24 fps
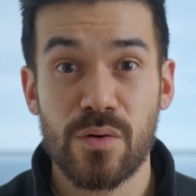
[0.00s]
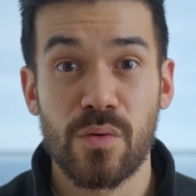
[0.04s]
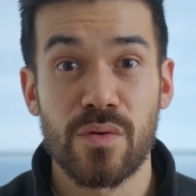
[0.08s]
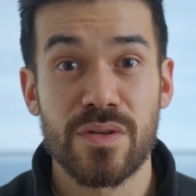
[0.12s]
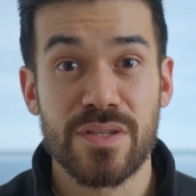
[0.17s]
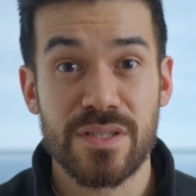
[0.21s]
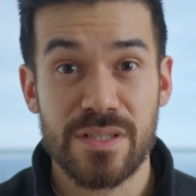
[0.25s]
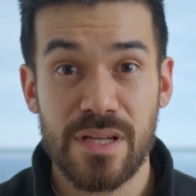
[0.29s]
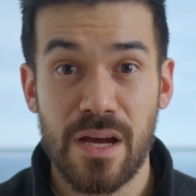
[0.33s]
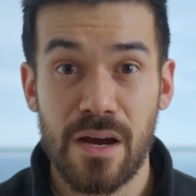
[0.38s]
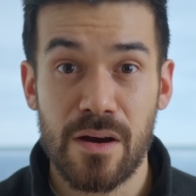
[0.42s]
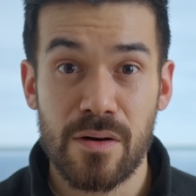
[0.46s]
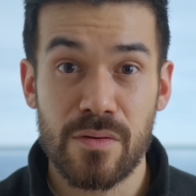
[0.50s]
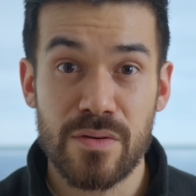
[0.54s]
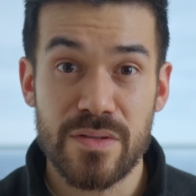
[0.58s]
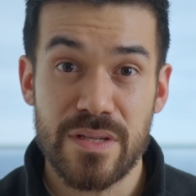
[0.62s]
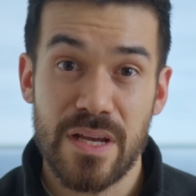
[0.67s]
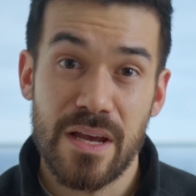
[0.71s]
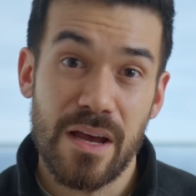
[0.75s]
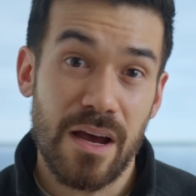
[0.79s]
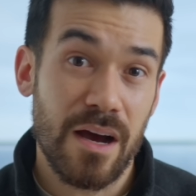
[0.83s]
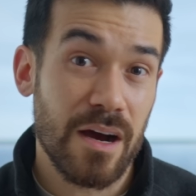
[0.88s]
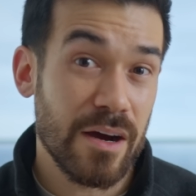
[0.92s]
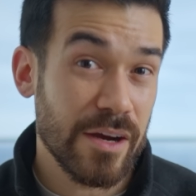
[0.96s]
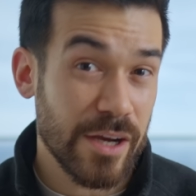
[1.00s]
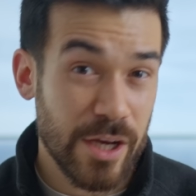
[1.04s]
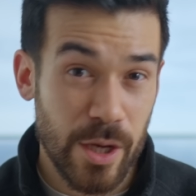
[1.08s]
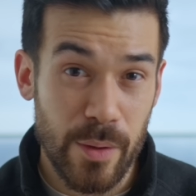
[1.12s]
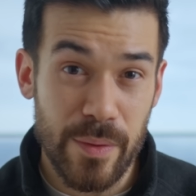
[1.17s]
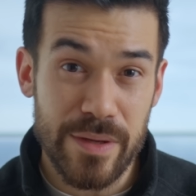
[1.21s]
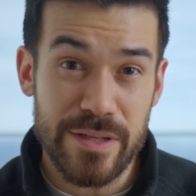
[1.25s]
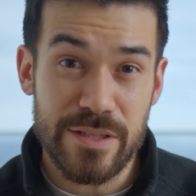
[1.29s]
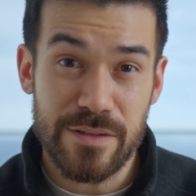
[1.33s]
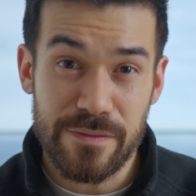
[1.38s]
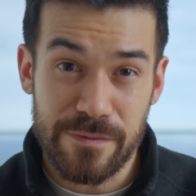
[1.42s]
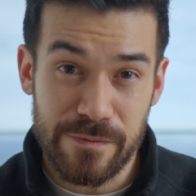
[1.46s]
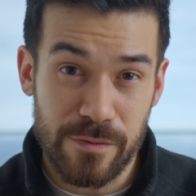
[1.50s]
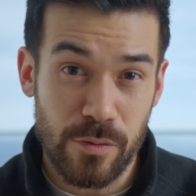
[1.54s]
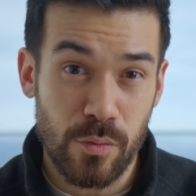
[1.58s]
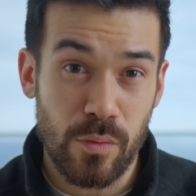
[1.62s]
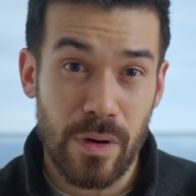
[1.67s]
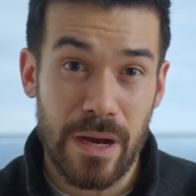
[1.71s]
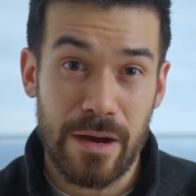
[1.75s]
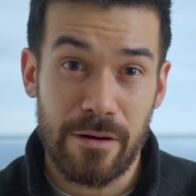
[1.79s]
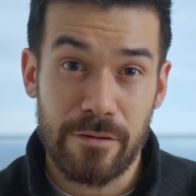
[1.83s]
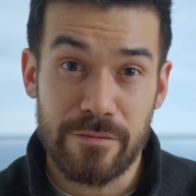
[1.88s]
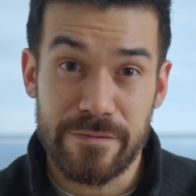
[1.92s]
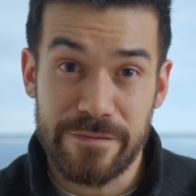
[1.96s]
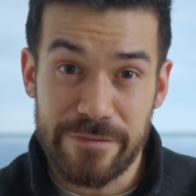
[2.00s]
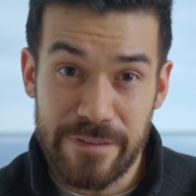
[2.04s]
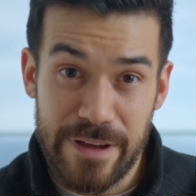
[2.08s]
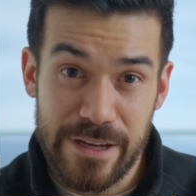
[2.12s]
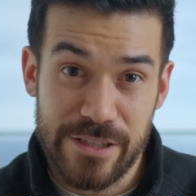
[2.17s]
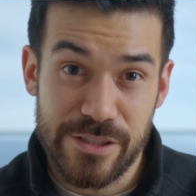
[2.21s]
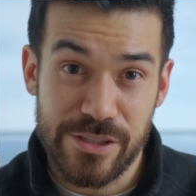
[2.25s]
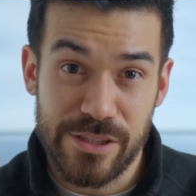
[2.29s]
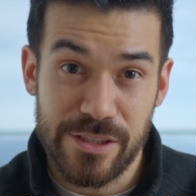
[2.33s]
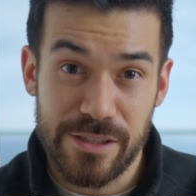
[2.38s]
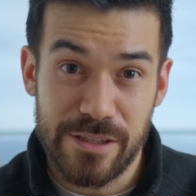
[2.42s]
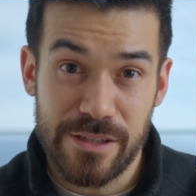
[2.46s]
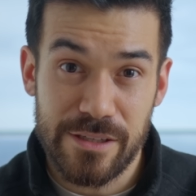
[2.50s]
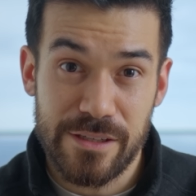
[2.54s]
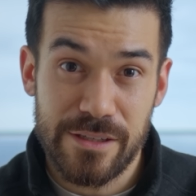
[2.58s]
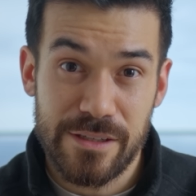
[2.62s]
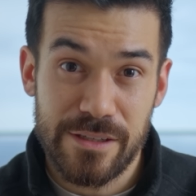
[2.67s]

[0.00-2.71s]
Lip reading: or styles are going to fall out of fashion.